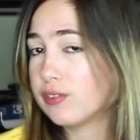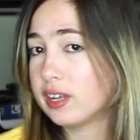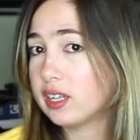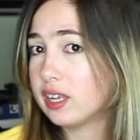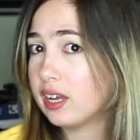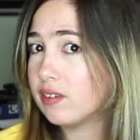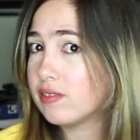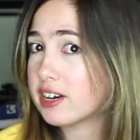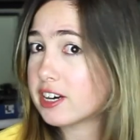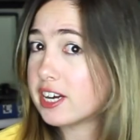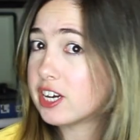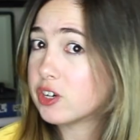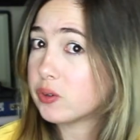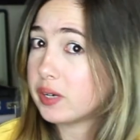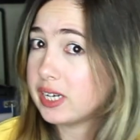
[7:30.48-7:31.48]
feeling
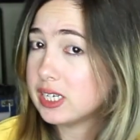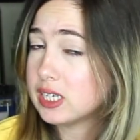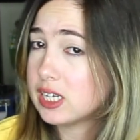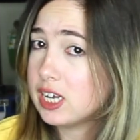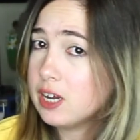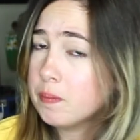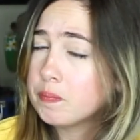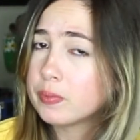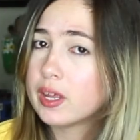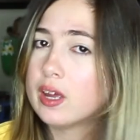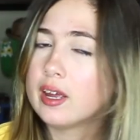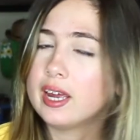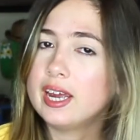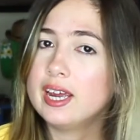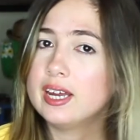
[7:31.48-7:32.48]
very greasy.
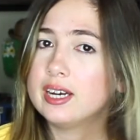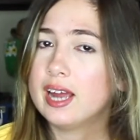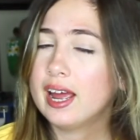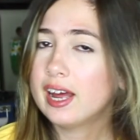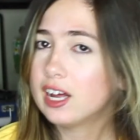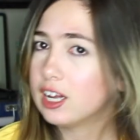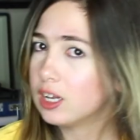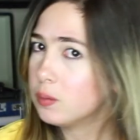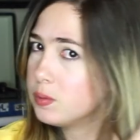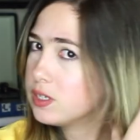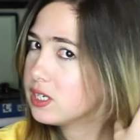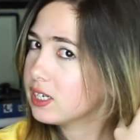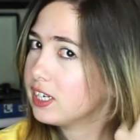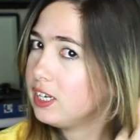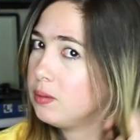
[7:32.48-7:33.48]
It helps
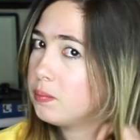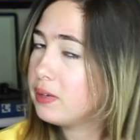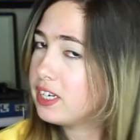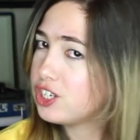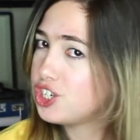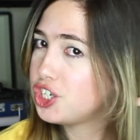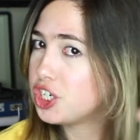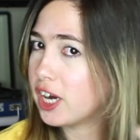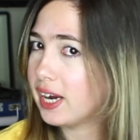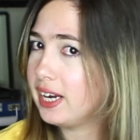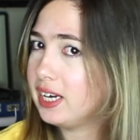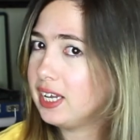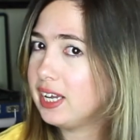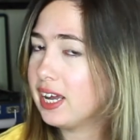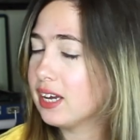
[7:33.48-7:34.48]
to keep it
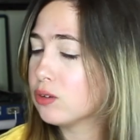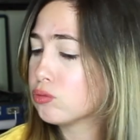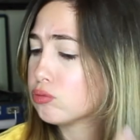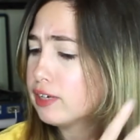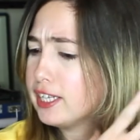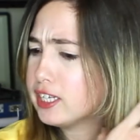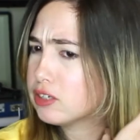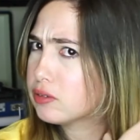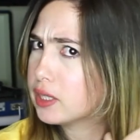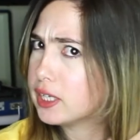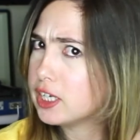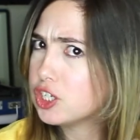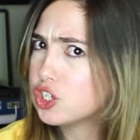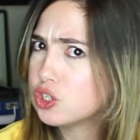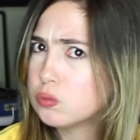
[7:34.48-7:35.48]
shiny and really,
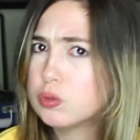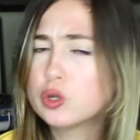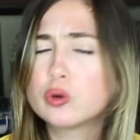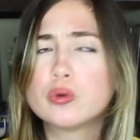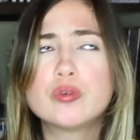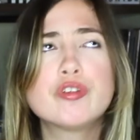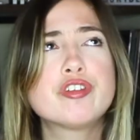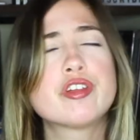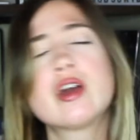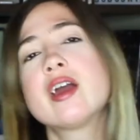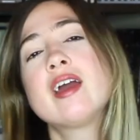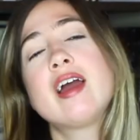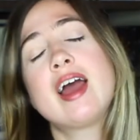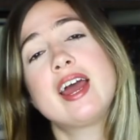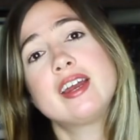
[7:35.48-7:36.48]
really smooth.
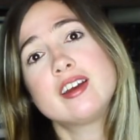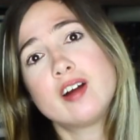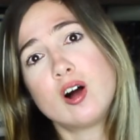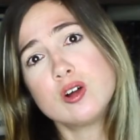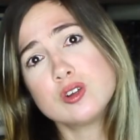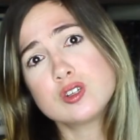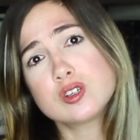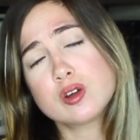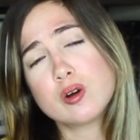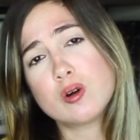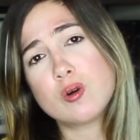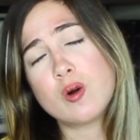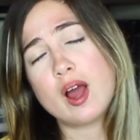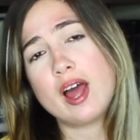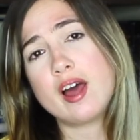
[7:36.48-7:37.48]
And it
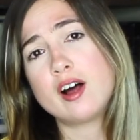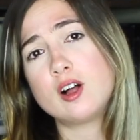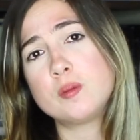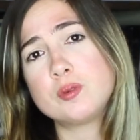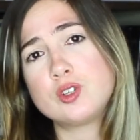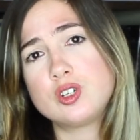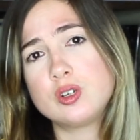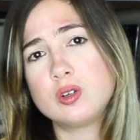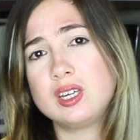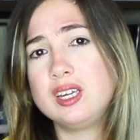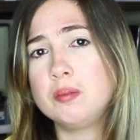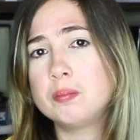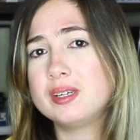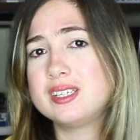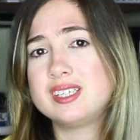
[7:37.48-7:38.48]
also helps to
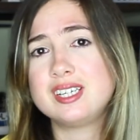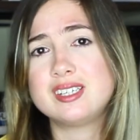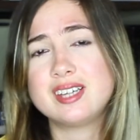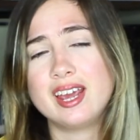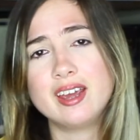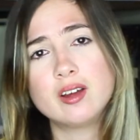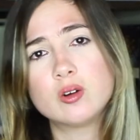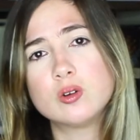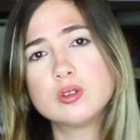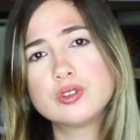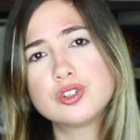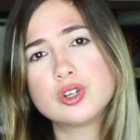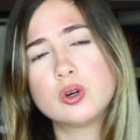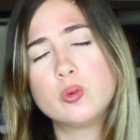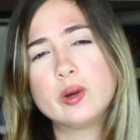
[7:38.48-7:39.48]
keep it detangled.
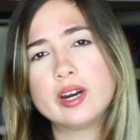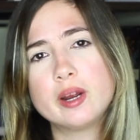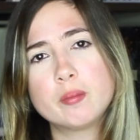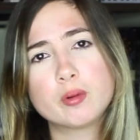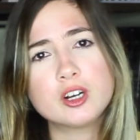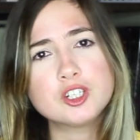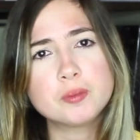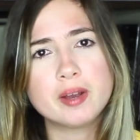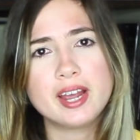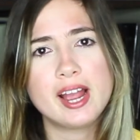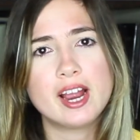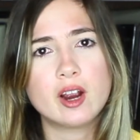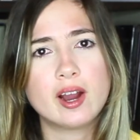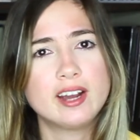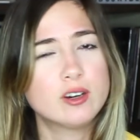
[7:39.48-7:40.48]
So when I brush my
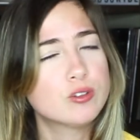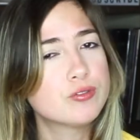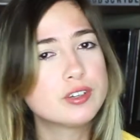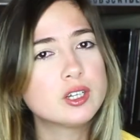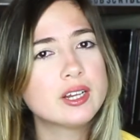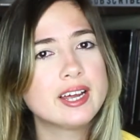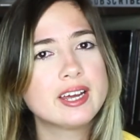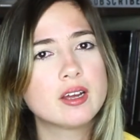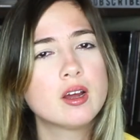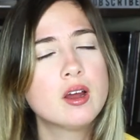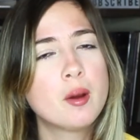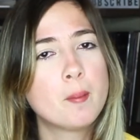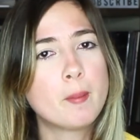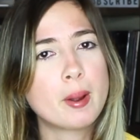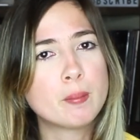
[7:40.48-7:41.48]
hair, I don't feel like
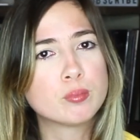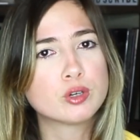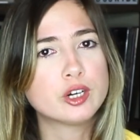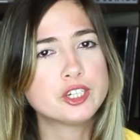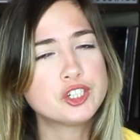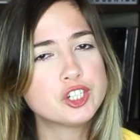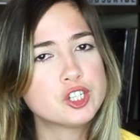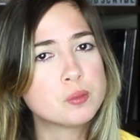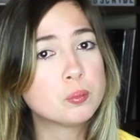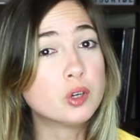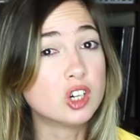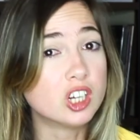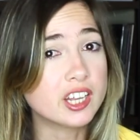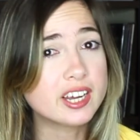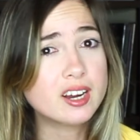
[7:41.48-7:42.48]
my brush is
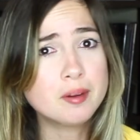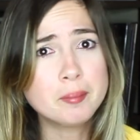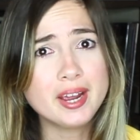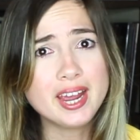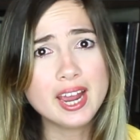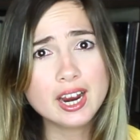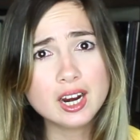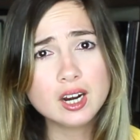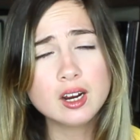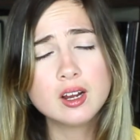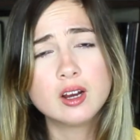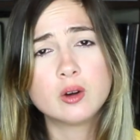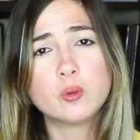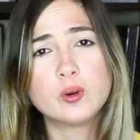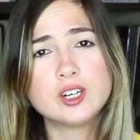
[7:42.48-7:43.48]
pulling on my hair,
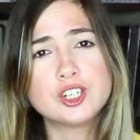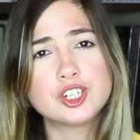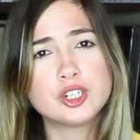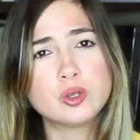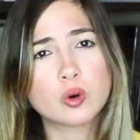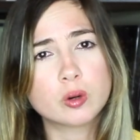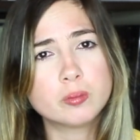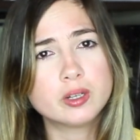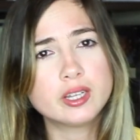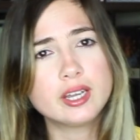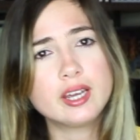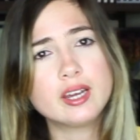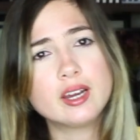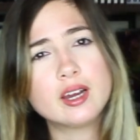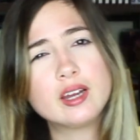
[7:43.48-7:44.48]
which
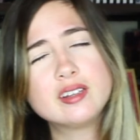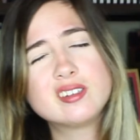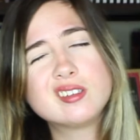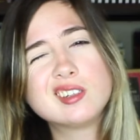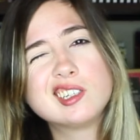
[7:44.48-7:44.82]
normally it,